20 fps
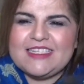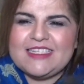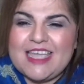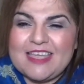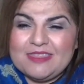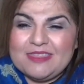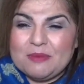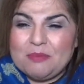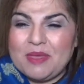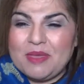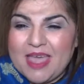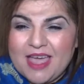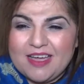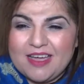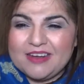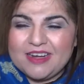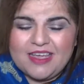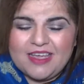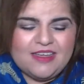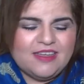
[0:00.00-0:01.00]
down the
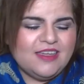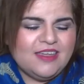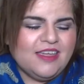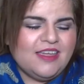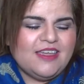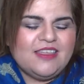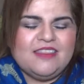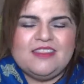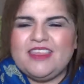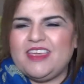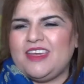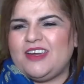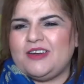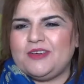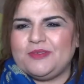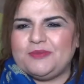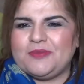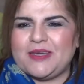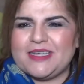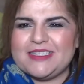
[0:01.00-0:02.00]
powder.
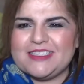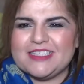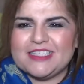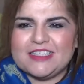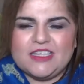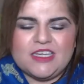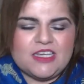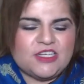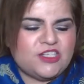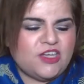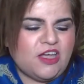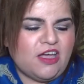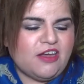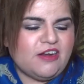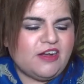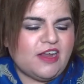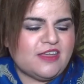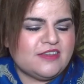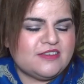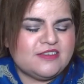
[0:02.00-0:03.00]
They're basically a
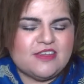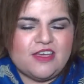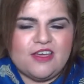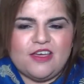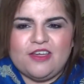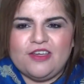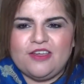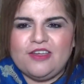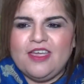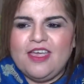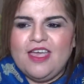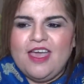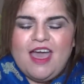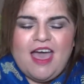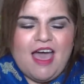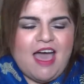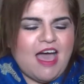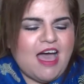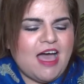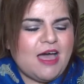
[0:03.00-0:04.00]
toner, so
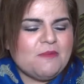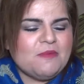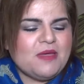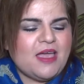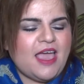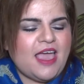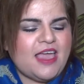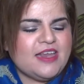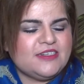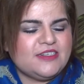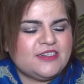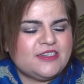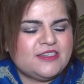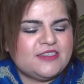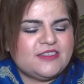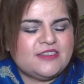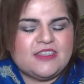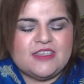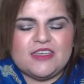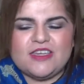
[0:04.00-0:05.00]
and
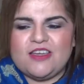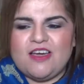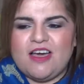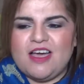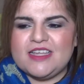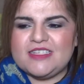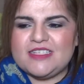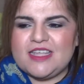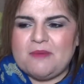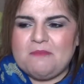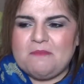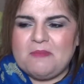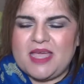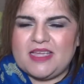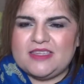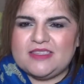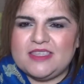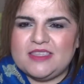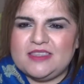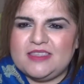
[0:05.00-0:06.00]
the guys at
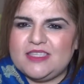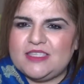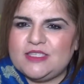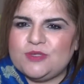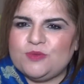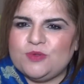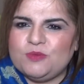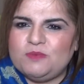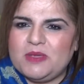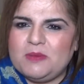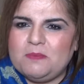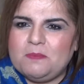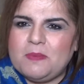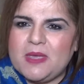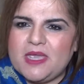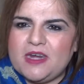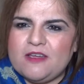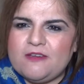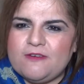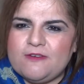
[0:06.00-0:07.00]
MAC said this would be
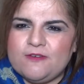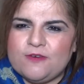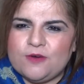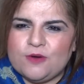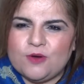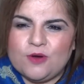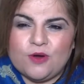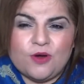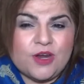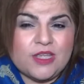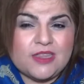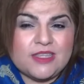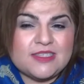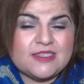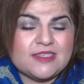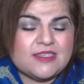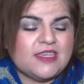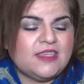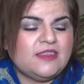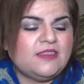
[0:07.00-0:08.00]
better for oily
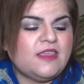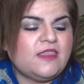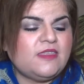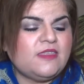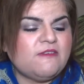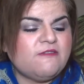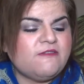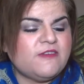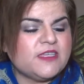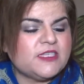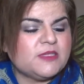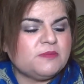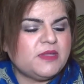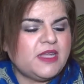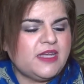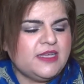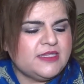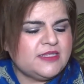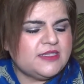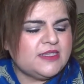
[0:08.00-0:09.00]
skin than the Fix
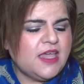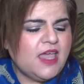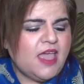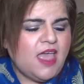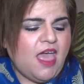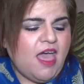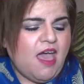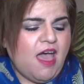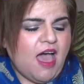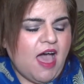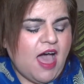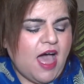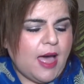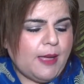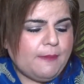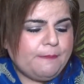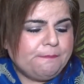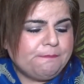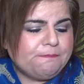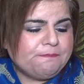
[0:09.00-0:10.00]
Plus.
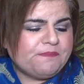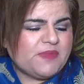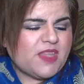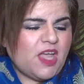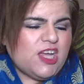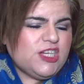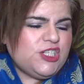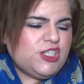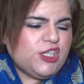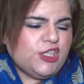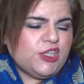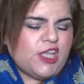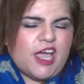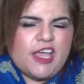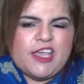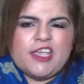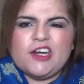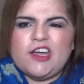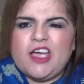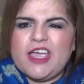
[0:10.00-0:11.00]
I do
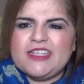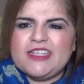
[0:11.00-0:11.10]
like it.